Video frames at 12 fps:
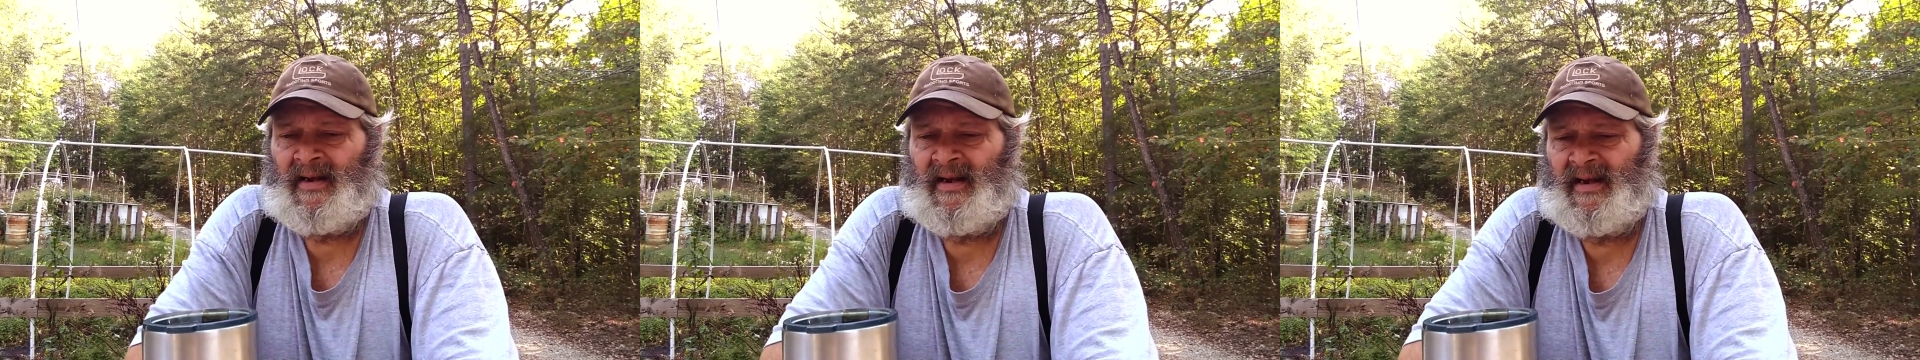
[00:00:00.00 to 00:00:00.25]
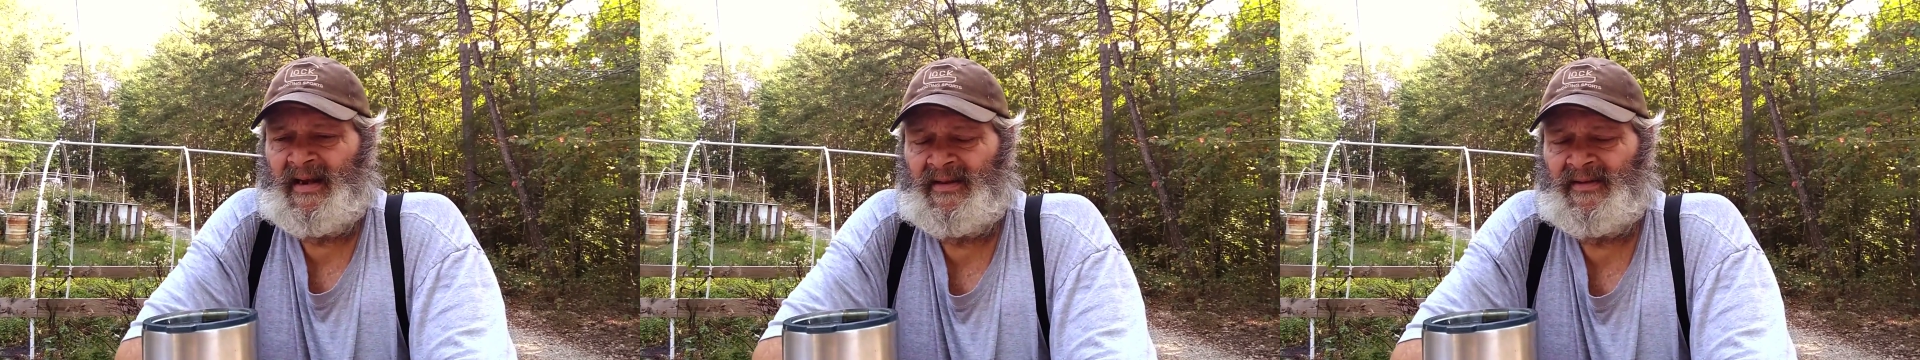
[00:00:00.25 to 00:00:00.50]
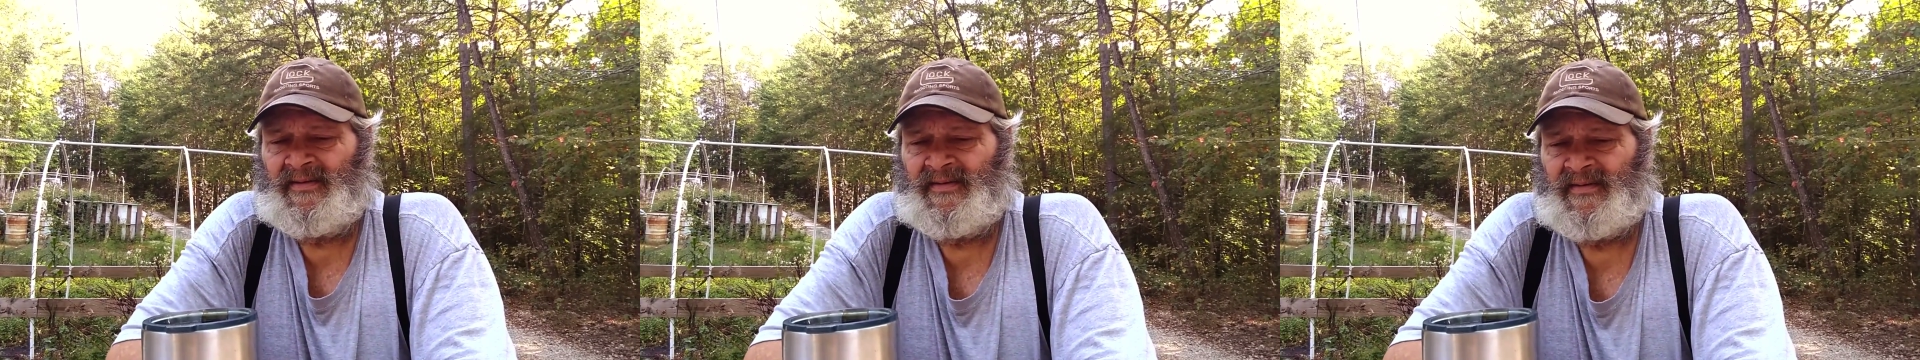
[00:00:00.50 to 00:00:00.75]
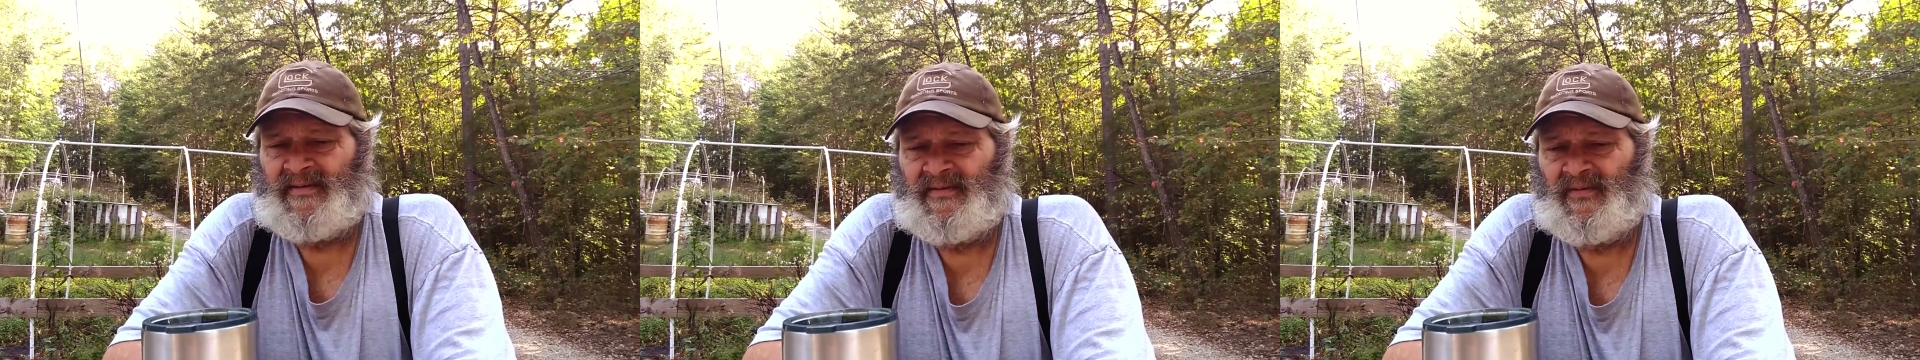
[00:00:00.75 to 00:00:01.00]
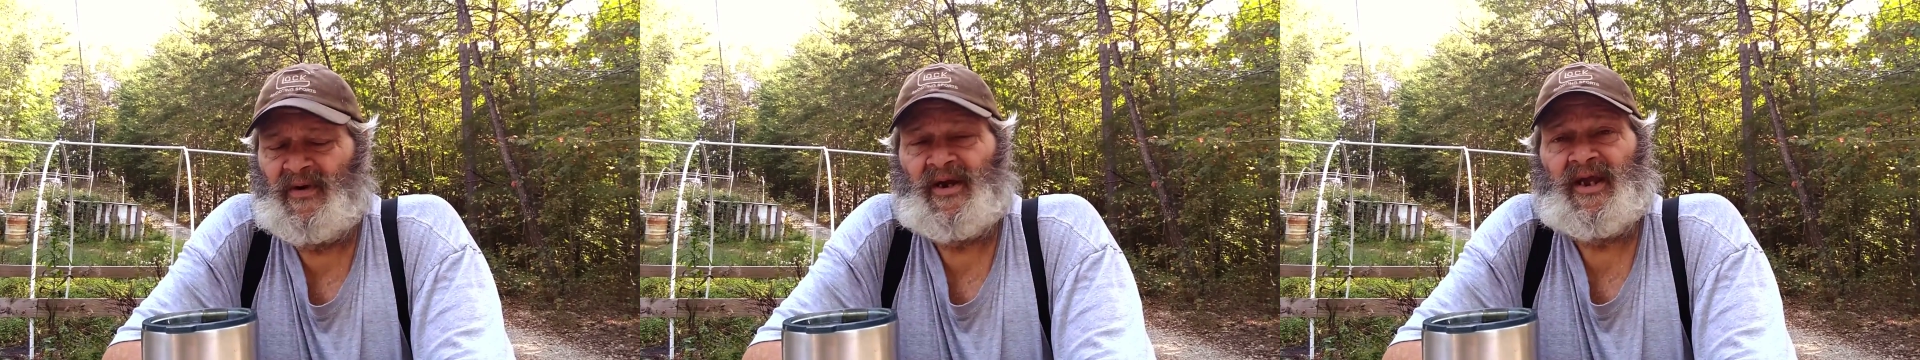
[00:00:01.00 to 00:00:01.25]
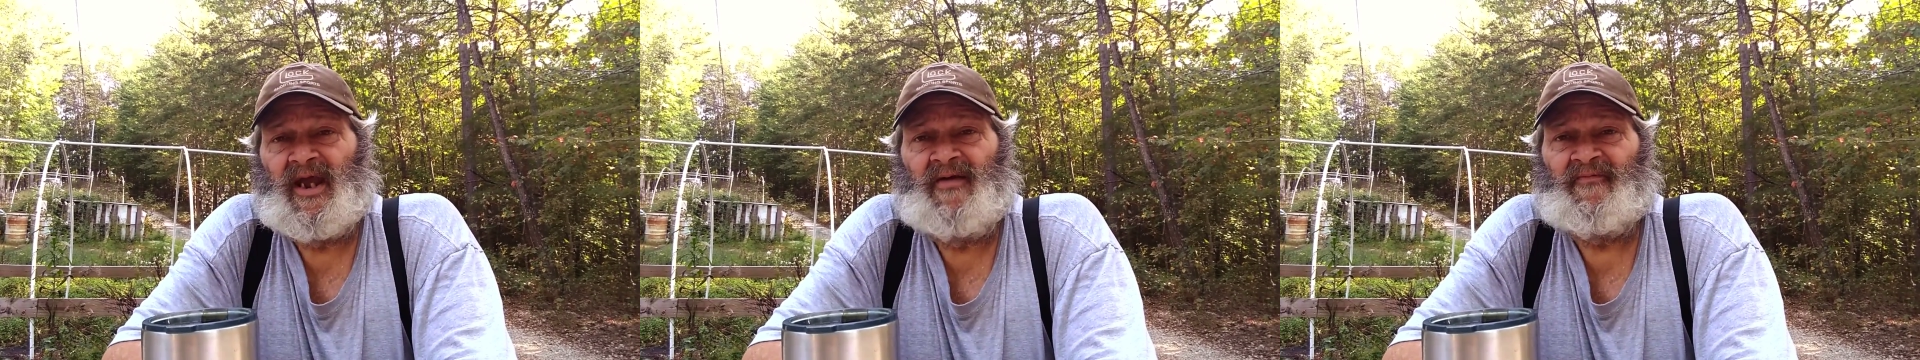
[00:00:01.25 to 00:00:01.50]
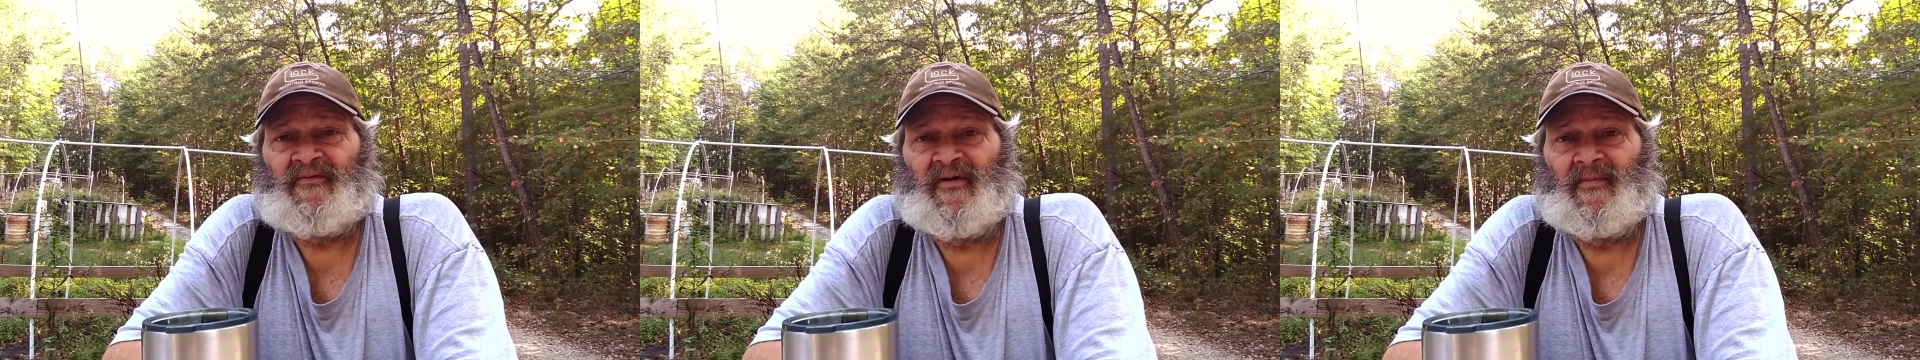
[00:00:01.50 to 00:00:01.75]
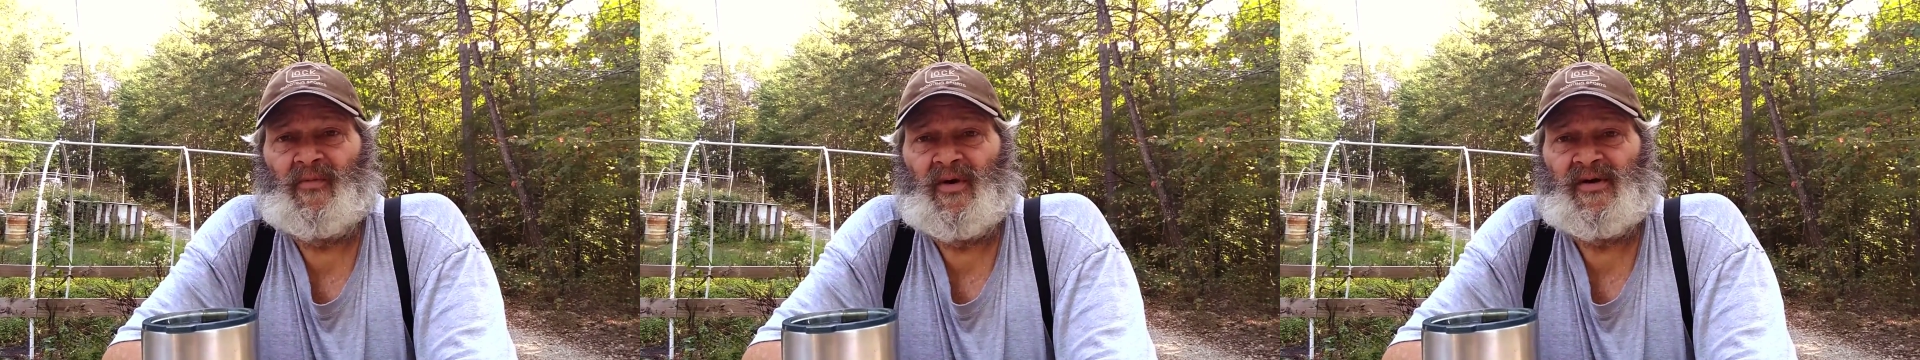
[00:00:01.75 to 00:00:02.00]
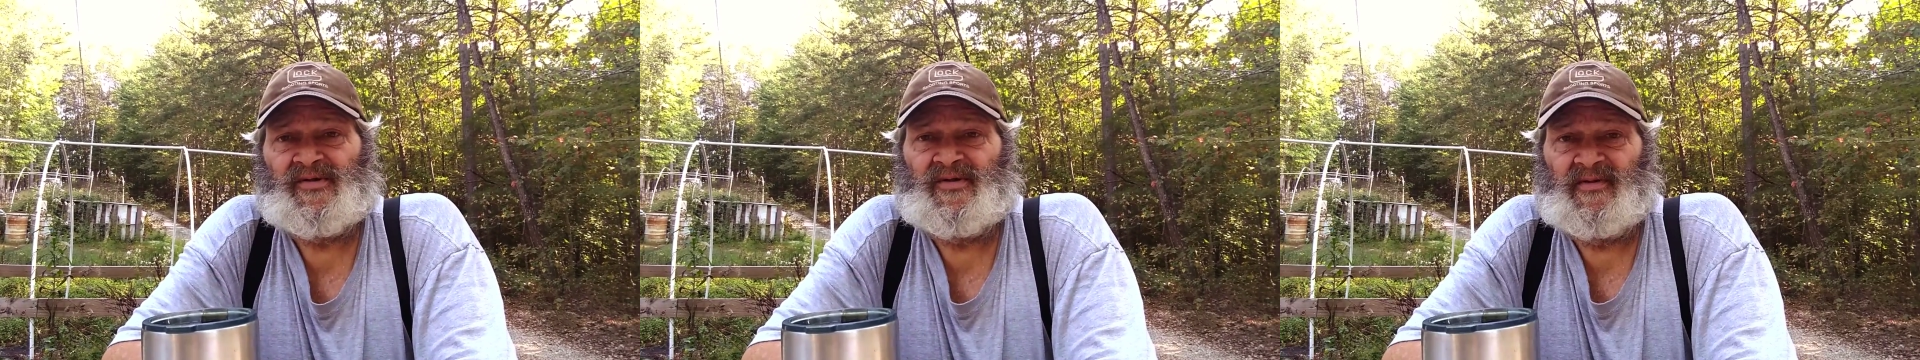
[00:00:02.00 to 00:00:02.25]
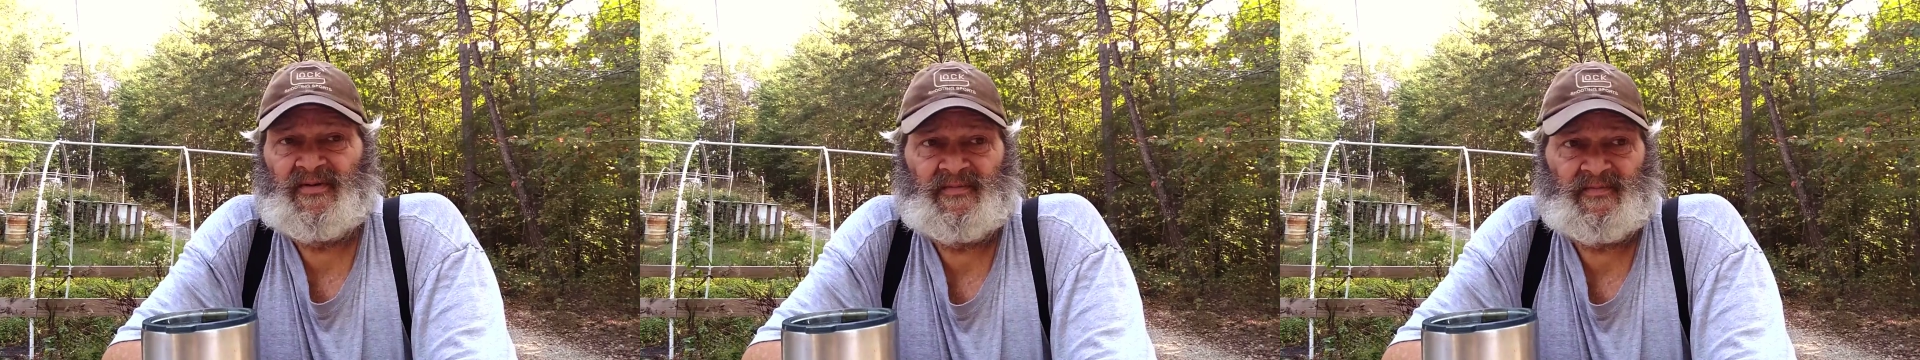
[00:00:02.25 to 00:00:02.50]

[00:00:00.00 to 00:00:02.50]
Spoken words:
And where it came from was the